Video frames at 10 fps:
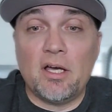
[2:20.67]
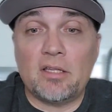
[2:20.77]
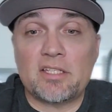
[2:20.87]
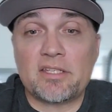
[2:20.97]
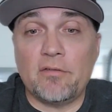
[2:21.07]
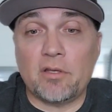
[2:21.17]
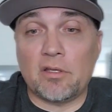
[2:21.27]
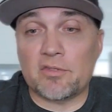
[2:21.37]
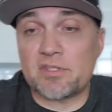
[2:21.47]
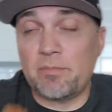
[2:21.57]
Let's give it a
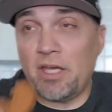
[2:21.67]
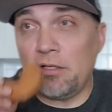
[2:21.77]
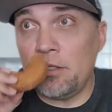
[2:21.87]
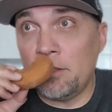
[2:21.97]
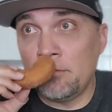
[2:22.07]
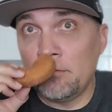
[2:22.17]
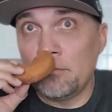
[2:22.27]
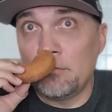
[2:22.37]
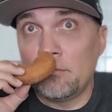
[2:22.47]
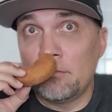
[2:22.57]
little smell.
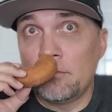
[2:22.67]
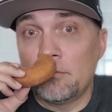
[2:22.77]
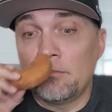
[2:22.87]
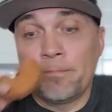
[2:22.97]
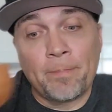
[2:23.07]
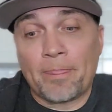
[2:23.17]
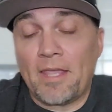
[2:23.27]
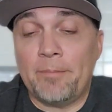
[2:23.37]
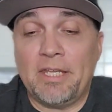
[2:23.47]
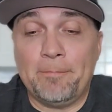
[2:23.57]

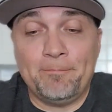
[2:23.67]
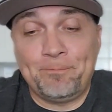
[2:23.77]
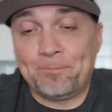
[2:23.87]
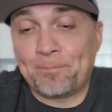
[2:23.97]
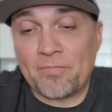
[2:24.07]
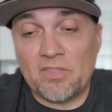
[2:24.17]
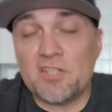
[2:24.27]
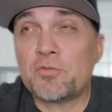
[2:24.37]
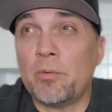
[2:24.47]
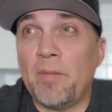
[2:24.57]
I mean,
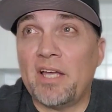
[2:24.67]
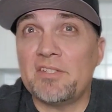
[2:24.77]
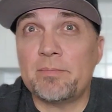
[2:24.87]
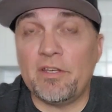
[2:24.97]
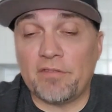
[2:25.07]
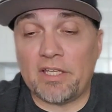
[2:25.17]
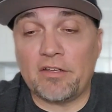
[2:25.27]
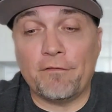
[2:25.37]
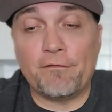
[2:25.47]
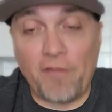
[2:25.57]
this reminds me of
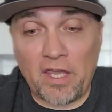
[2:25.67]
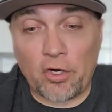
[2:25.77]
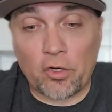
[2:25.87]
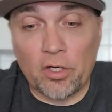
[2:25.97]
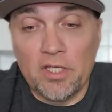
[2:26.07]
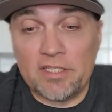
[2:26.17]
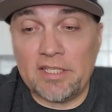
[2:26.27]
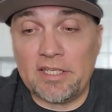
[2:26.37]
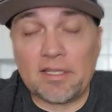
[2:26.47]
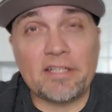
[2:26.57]
like a fair.
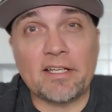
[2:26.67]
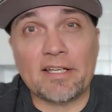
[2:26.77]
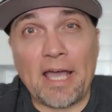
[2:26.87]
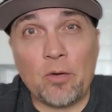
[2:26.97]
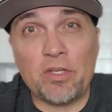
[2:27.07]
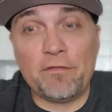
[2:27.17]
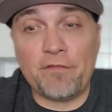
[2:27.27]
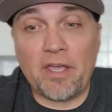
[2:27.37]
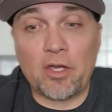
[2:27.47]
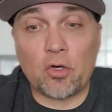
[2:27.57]
You get like a county
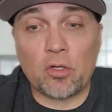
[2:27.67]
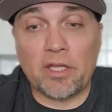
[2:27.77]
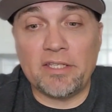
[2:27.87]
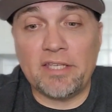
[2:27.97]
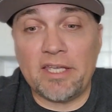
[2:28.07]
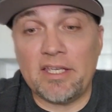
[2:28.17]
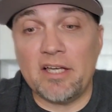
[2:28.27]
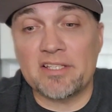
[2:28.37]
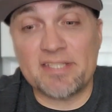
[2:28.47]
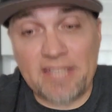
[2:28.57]
fair or like
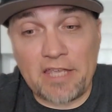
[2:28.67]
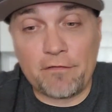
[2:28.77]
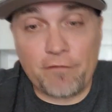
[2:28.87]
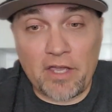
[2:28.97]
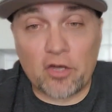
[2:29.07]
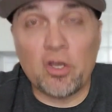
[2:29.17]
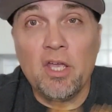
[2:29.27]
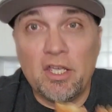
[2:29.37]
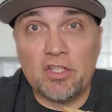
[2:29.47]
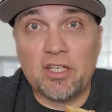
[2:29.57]
a state fair,
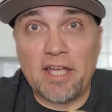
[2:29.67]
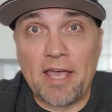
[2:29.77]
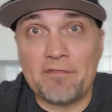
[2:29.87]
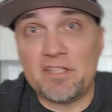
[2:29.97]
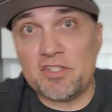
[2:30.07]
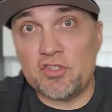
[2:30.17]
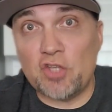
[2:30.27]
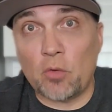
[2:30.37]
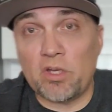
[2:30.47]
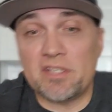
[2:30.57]
and you're gonna have these
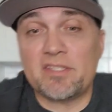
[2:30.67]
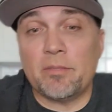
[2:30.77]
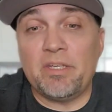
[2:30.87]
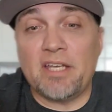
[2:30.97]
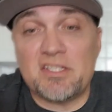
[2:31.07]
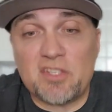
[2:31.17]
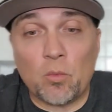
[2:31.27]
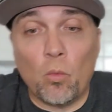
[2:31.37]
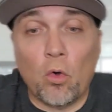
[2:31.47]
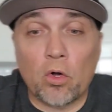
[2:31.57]
donuts. They'll be nice
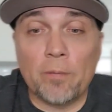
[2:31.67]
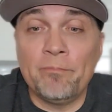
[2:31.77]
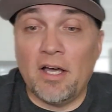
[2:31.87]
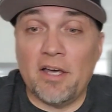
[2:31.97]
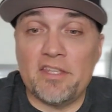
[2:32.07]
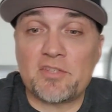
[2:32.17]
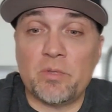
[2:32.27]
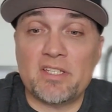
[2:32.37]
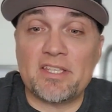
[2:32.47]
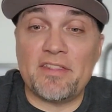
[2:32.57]
and warm. This
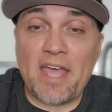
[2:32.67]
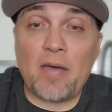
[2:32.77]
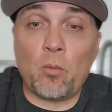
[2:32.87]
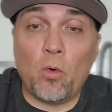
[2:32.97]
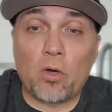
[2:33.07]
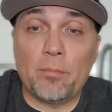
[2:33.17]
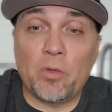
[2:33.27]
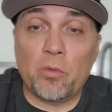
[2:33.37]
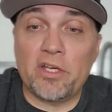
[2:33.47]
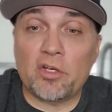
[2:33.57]
one isn't that warm,
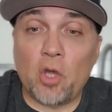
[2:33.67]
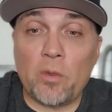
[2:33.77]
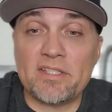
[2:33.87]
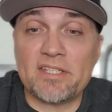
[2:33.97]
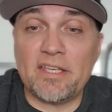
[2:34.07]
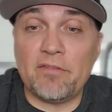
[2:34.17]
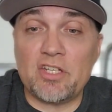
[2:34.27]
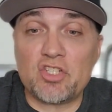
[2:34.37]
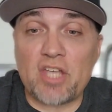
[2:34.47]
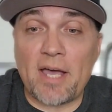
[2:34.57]
but we are going to give
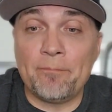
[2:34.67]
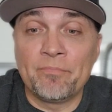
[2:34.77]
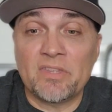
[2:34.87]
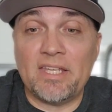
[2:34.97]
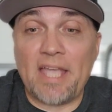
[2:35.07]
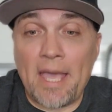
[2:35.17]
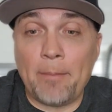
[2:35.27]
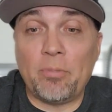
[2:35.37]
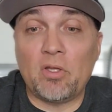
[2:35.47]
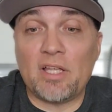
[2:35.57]
it a shot. The
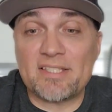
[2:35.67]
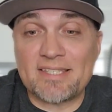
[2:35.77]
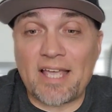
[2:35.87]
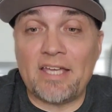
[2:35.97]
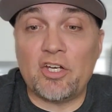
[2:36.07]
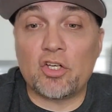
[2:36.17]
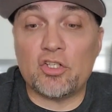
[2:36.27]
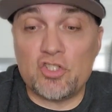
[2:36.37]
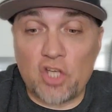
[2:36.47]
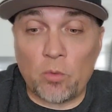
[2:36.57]
apple
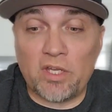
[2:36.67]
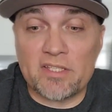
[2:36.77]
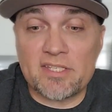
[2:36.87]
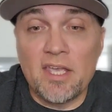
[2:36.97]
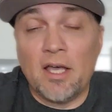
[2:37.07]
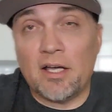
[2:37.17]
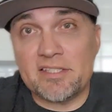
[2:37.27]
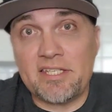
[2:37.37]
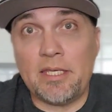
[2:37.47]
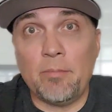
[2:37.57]
cider donuts
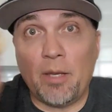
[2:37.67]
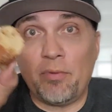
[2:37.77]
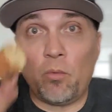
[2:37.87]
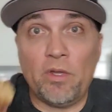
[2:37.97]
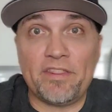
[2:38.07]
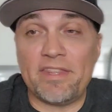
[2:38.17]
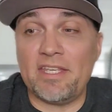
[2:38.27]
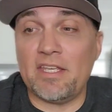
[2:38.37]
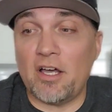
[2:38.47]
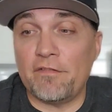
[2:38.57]
team up with
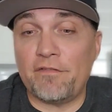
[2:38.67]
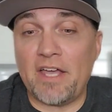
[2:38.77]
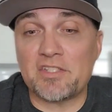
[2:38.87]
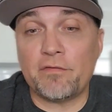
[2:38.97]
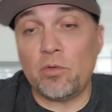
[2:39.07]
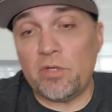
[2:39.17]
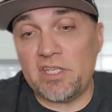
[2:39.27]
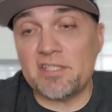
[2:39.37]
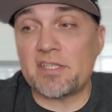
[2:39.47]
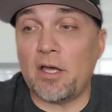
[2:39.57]
the Fast
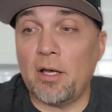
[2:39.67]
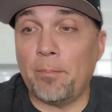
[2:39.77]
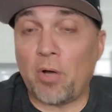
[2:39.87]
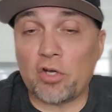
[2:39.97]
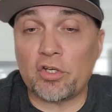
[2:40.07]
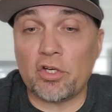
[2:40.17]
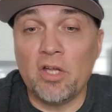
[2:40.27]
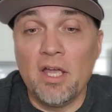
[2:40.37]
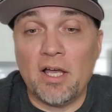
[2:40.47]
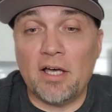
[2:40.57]
Foodies
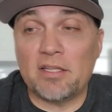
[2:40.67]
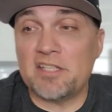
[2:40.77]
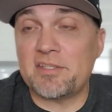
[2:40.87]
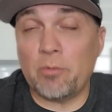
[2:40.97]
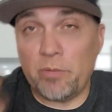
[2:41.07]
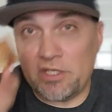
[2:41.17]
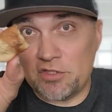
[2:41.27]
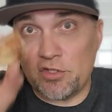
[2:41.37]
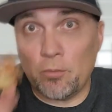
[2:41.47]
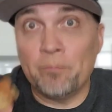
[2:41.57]
Parker. Let's see what we
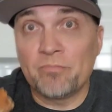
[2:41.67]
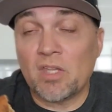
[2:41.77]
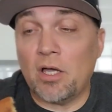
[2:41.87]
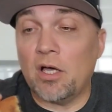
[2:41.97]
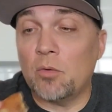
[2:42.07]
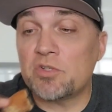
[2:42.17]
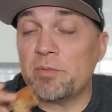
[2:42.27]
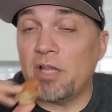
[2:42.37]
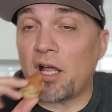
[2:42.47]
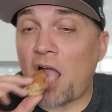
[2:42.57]
can do.
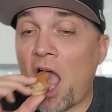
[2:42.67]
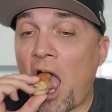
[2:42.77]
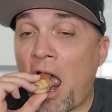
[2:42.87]
Wish me luck.